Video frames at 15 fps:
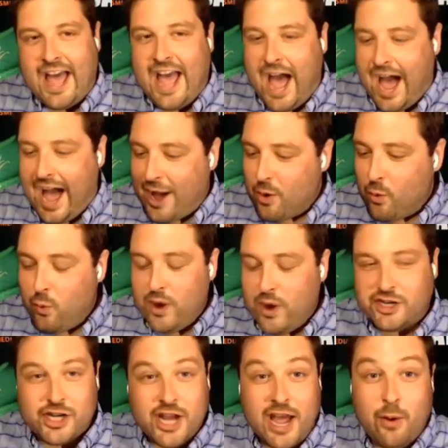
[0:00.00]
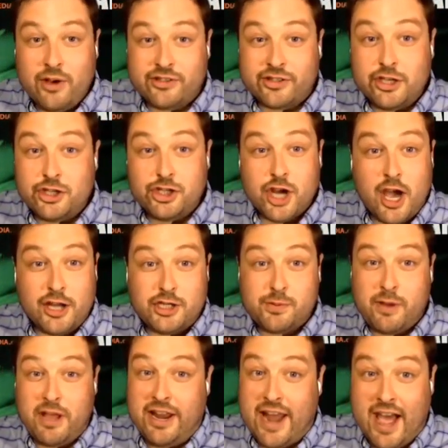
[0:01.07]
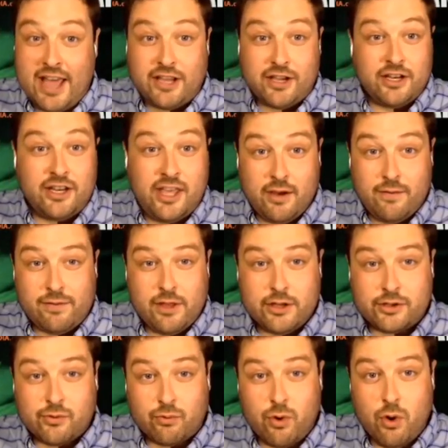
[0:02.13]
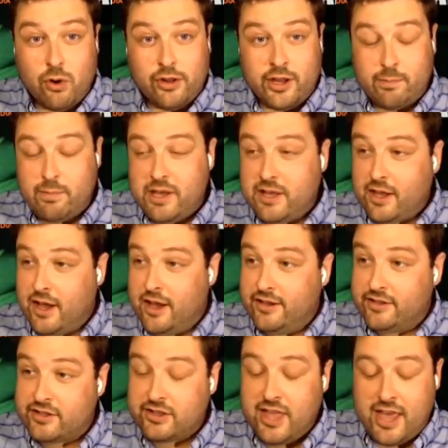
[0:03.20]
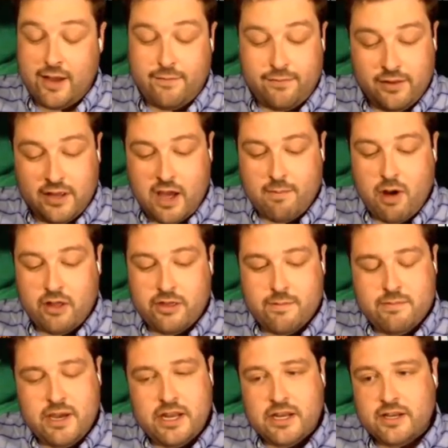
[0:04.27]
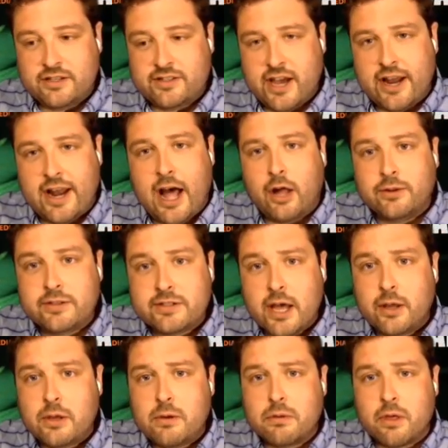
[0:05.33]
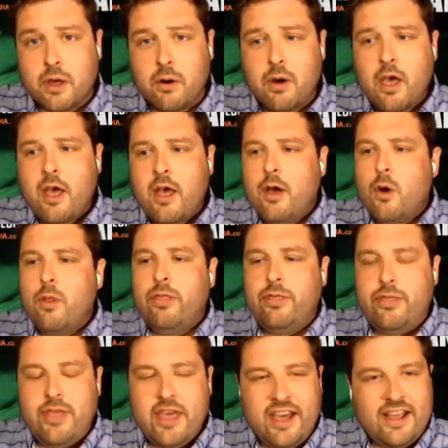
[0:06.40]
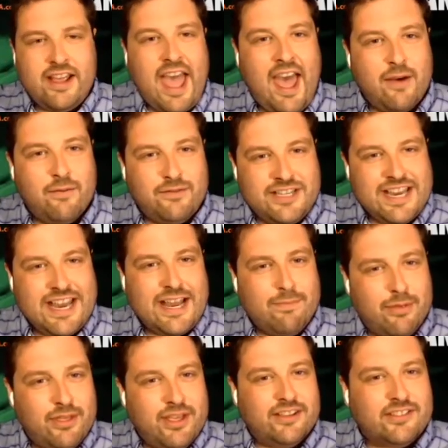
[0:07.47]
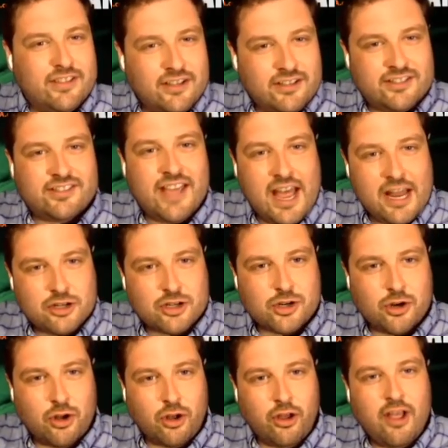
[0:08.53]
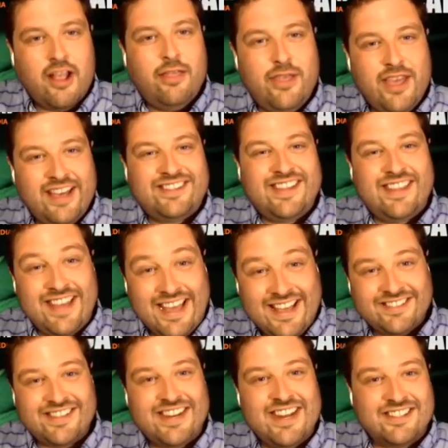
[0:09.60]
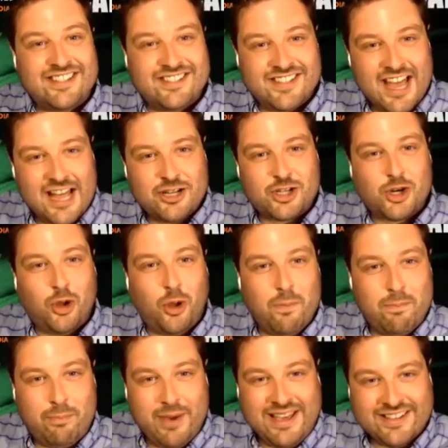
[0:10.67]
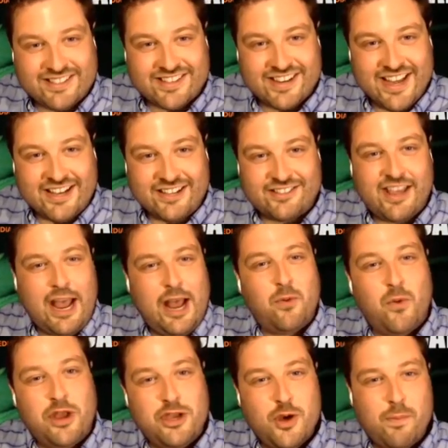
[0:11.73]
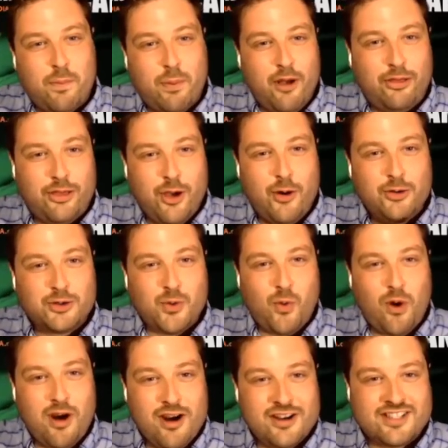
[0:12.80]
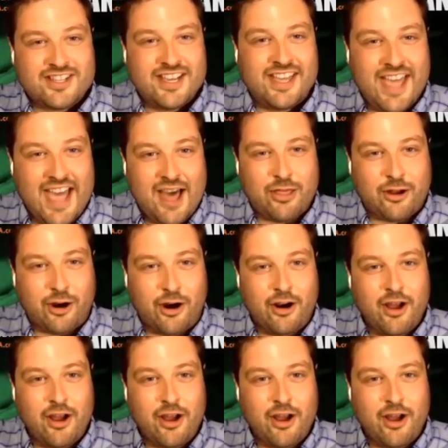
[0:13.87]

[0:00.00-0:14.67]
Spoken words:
I wish I was a judge and I could give this ruling, because thankfully I'm on the media side. I'll tell you though, they have deemed this essential. This is an essential business. And when you put those words together,